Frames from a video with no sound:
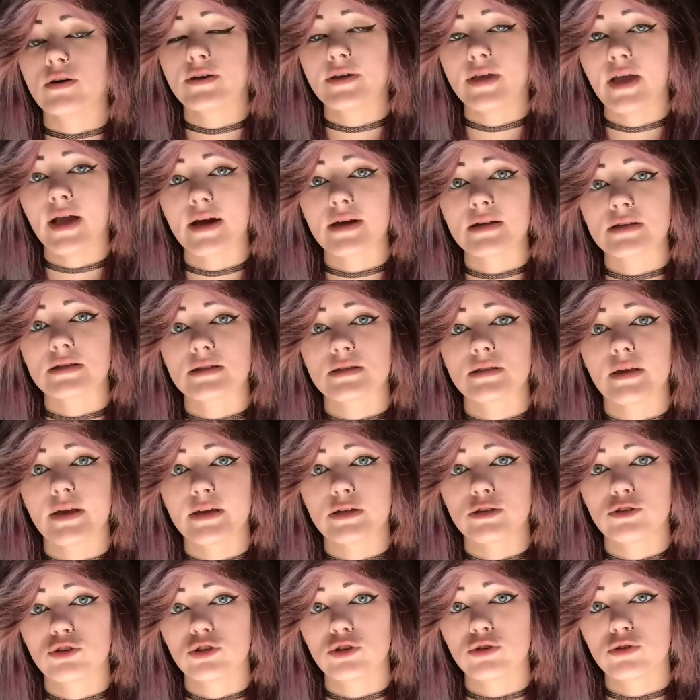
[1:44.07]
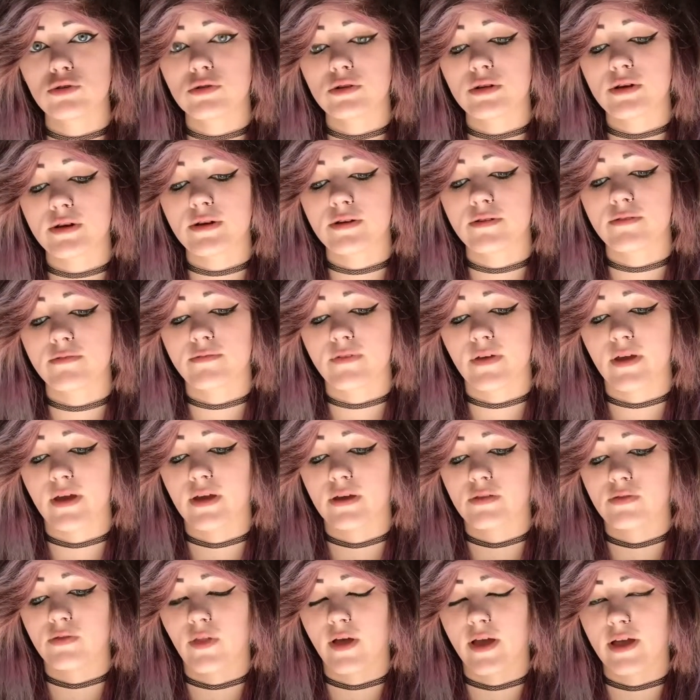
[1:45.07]
yes, they do live
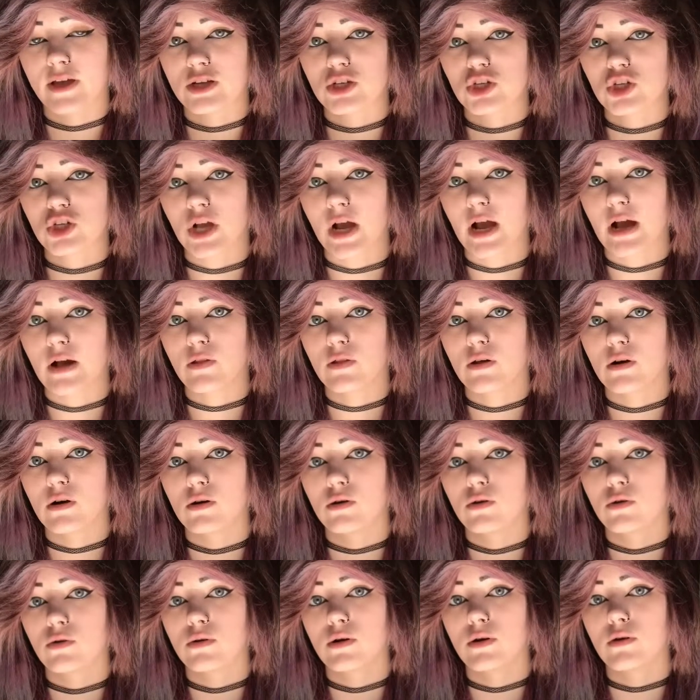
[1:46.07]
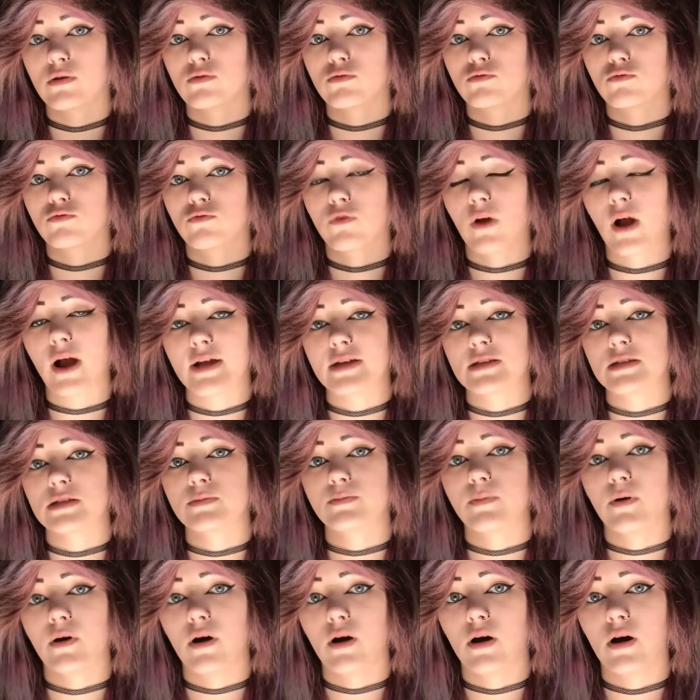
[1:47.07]
in like shallow rice
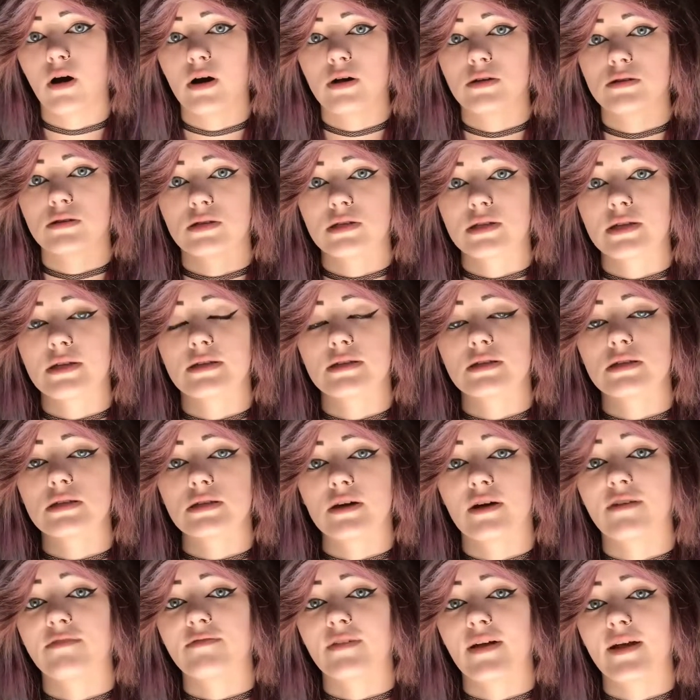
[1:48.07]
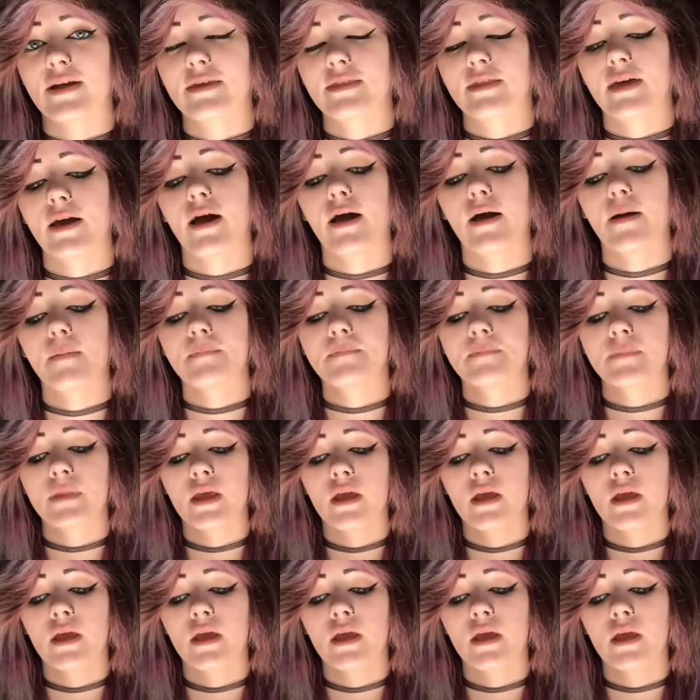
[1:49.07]
ponds and stuff like that,